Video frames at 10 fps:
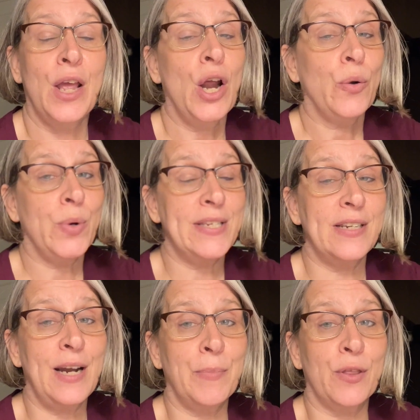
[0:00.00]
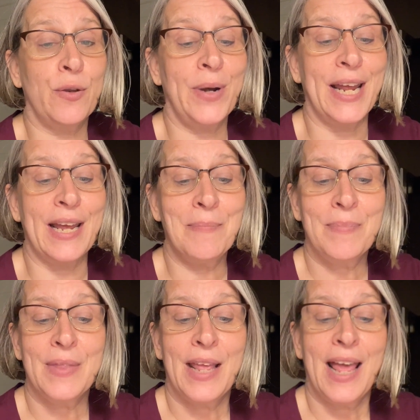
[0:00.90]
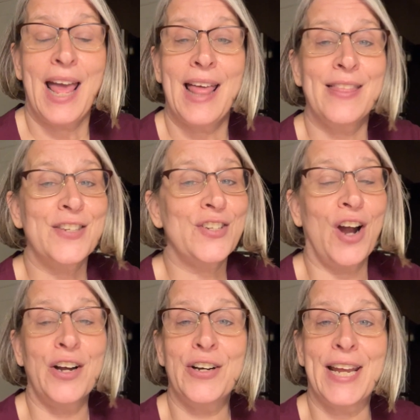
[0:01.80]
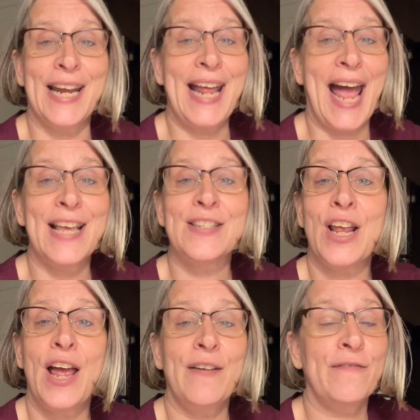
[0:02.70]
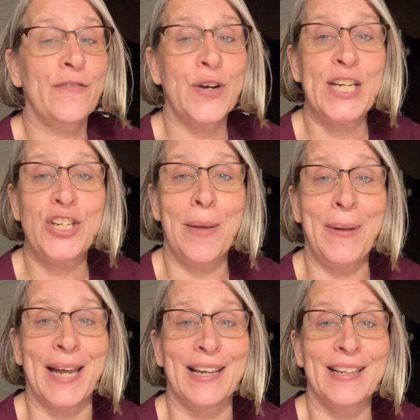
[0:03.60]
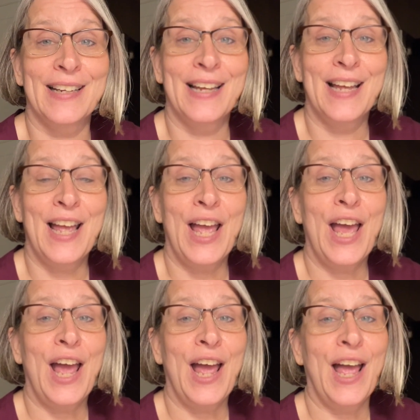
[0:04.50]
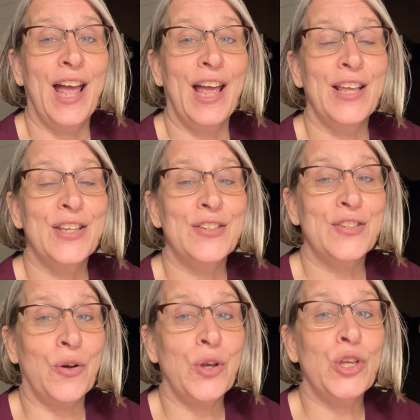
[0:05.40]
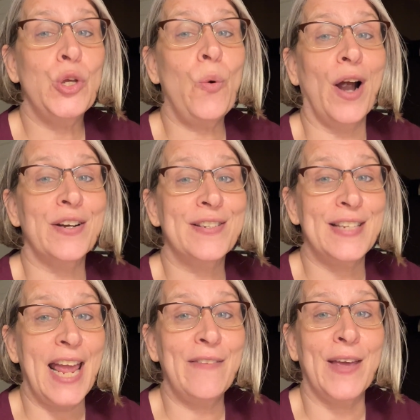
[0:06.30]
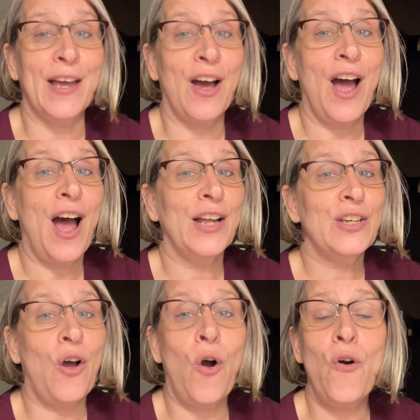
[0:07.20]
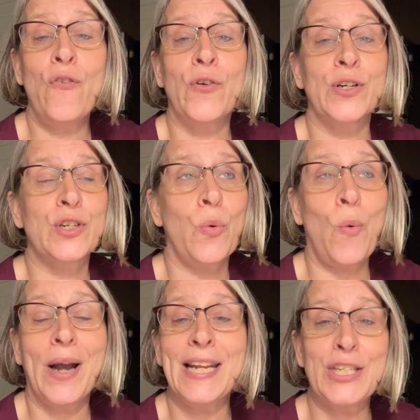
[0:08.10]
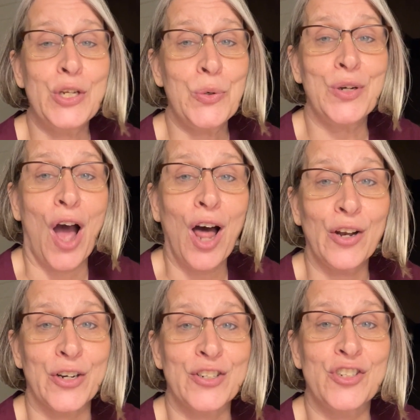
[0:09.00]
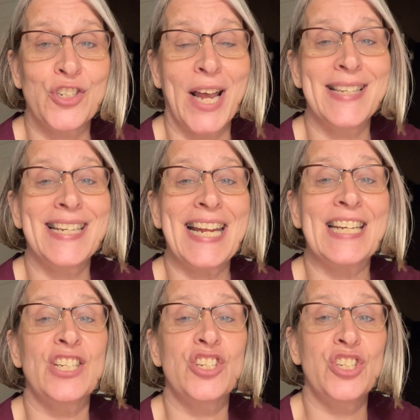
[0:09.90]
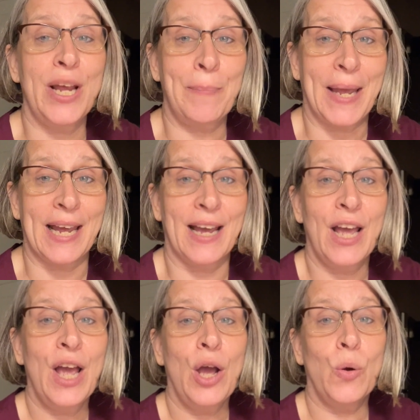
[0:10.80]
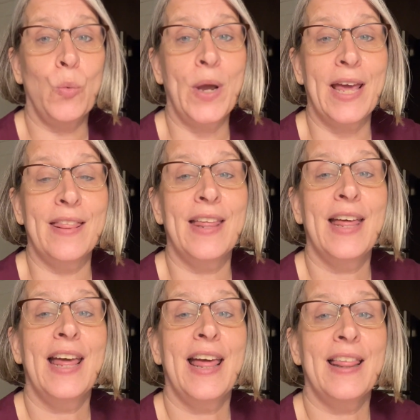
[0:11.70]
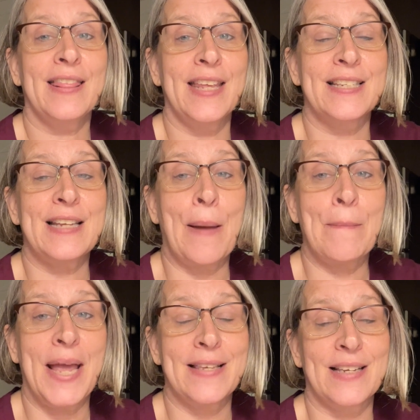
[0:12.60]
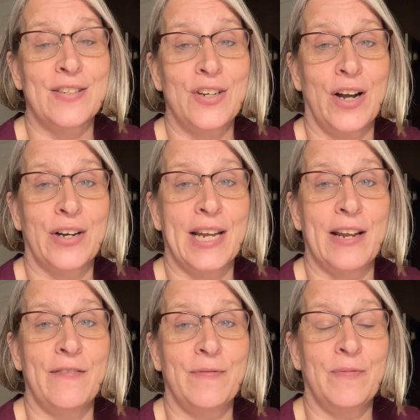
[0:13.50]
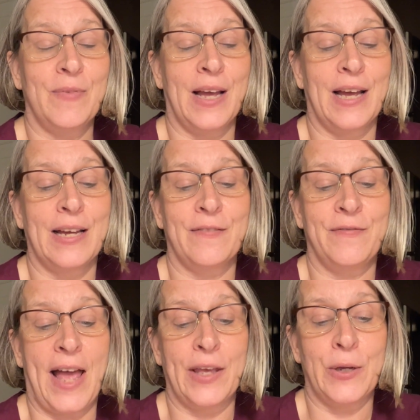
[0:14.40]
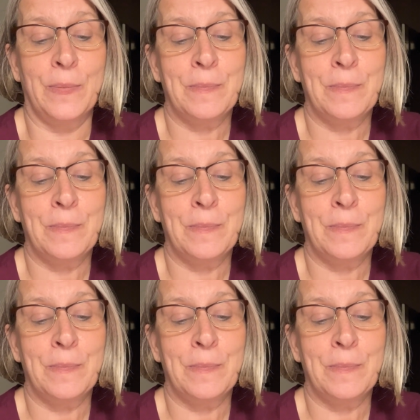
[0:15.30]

Reason number 3, the starter kit has free shipping. So you are saving over $22 just in shipping with this amazing starter kit value.